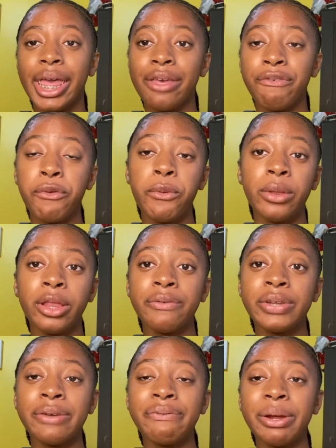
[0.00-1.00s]
If you live
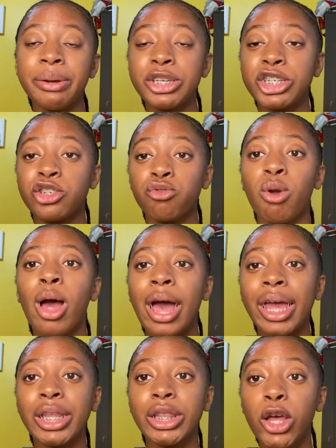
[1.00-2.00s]
in a very
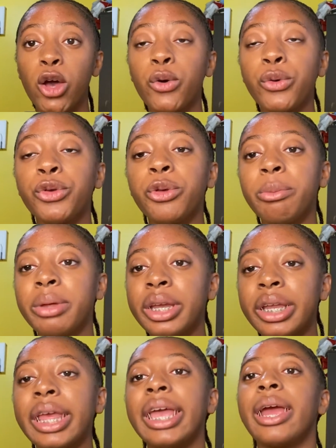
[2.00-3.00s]
dry, low
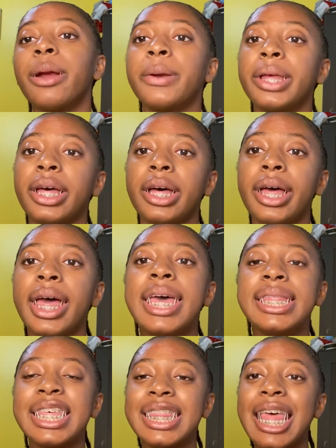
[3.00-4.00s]
humidity area,
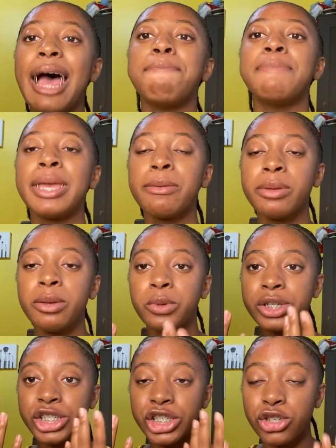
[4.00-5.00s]
then that may be
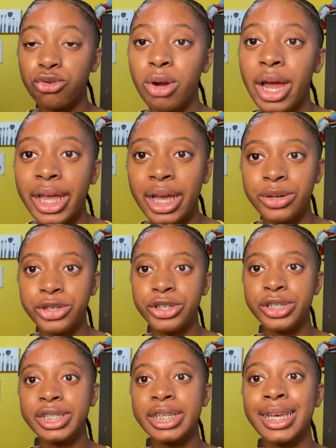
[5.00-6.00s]
what's drying out your
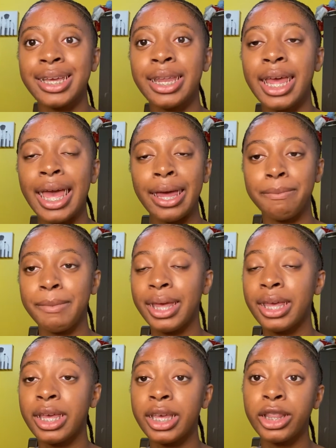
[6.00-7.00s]
skin and
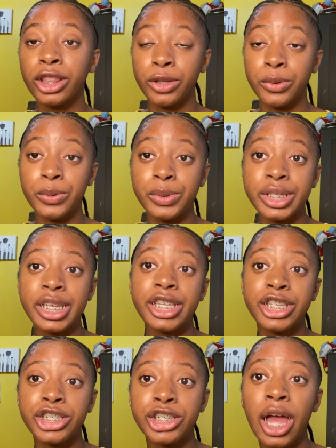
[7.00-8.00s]
making it lose
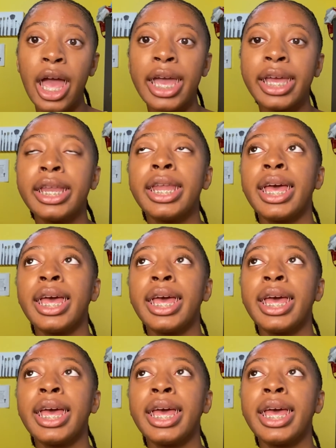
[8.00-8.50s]
its shine.